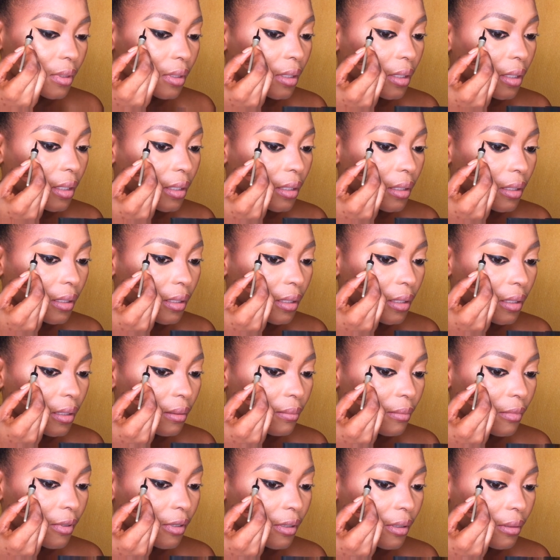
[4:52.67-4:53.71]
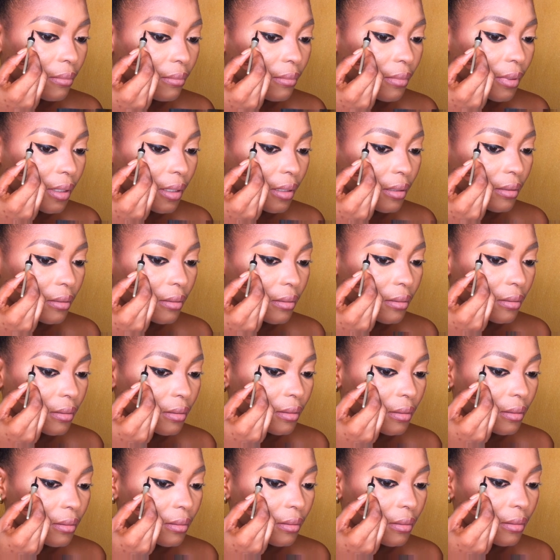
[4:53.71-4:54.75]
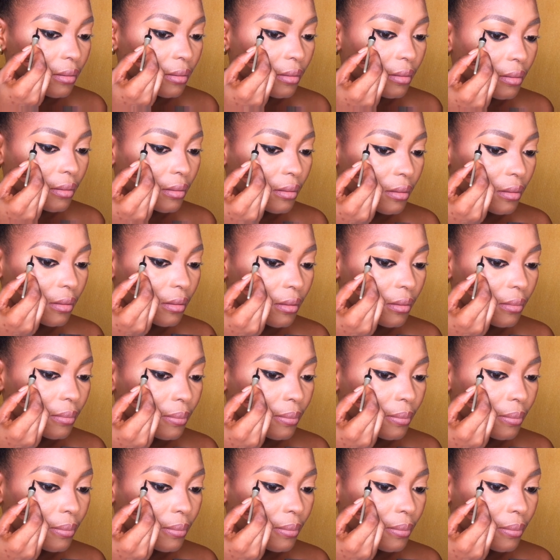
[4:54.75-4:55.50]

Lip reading: And then I'm going back to the tip